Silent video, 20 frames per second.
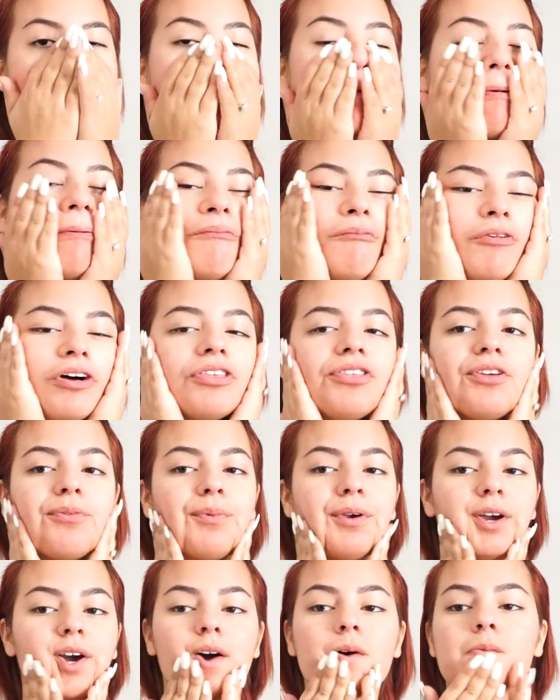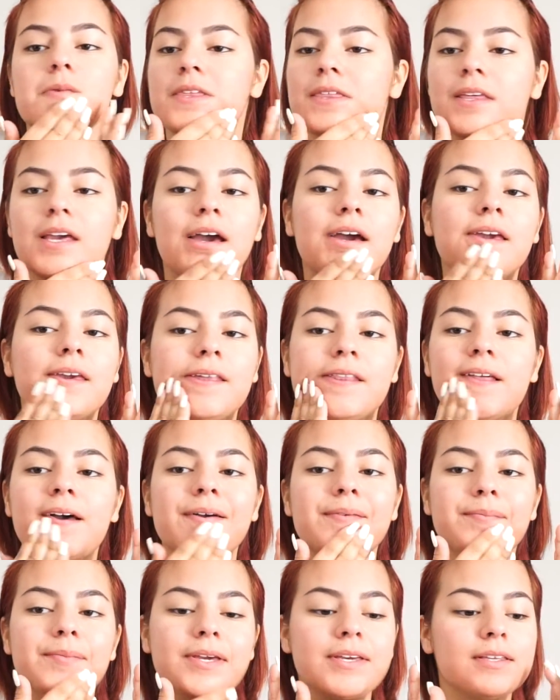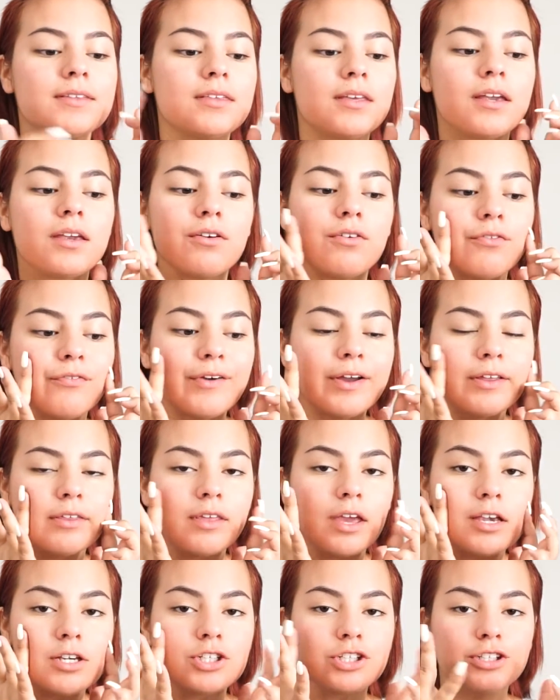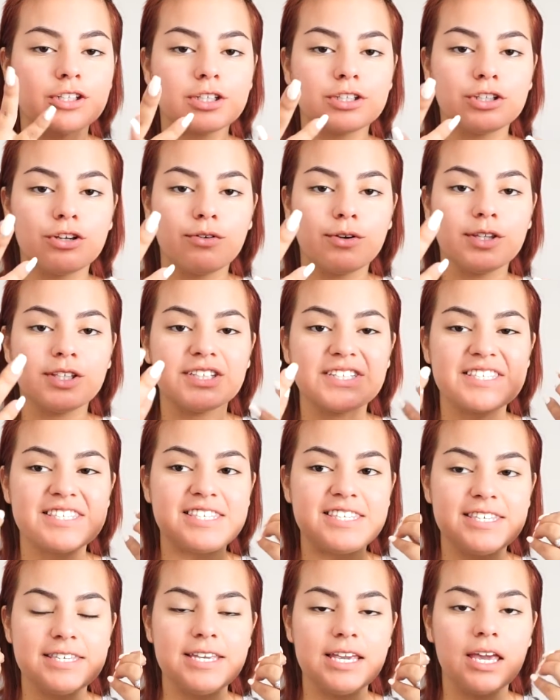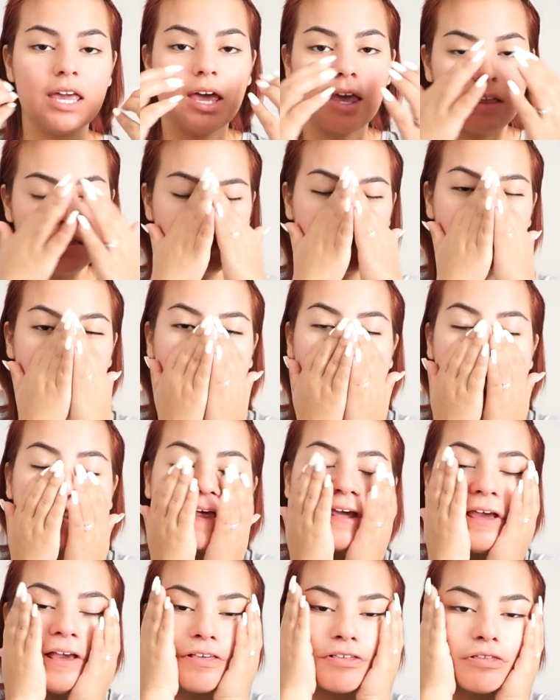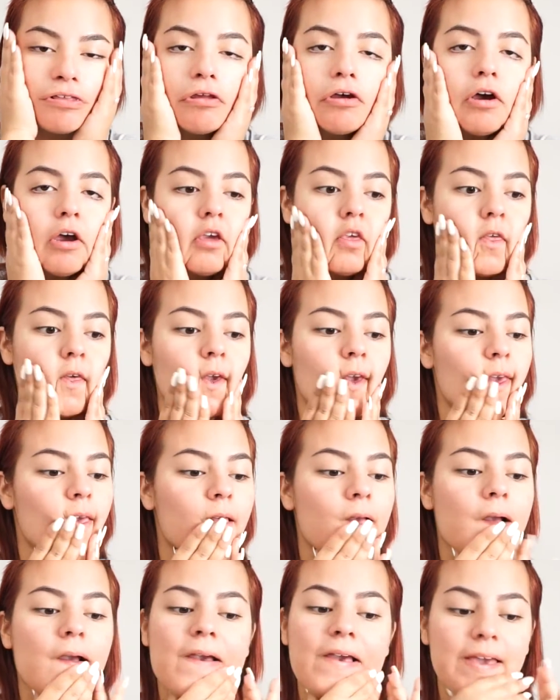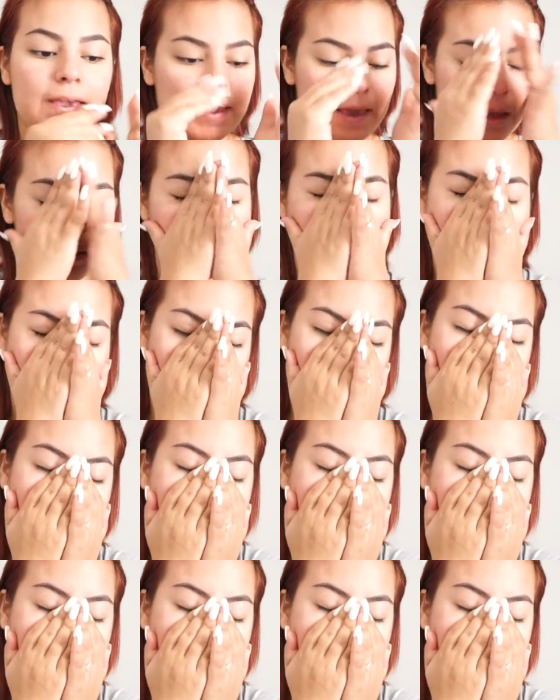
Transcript: And once it becomes tacky, that means that your foundation is going to stick and stay there as long as it can be.